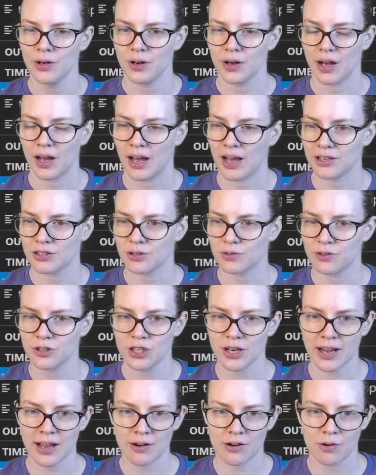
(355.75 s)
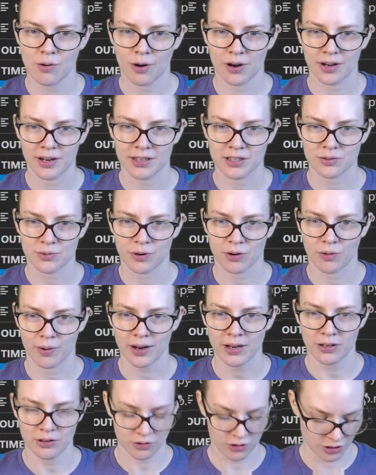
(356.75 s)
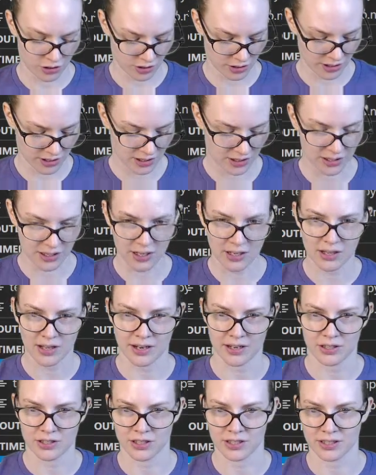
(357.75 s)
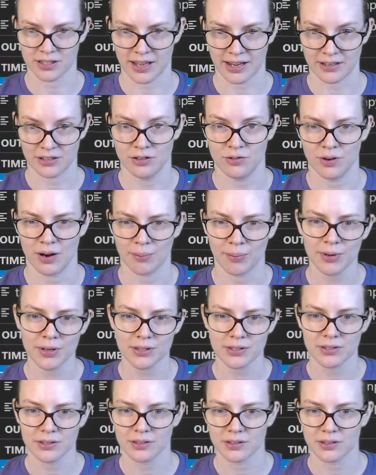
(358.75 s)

so if we check out coordinates real quick, you should see that it's just like two numbers.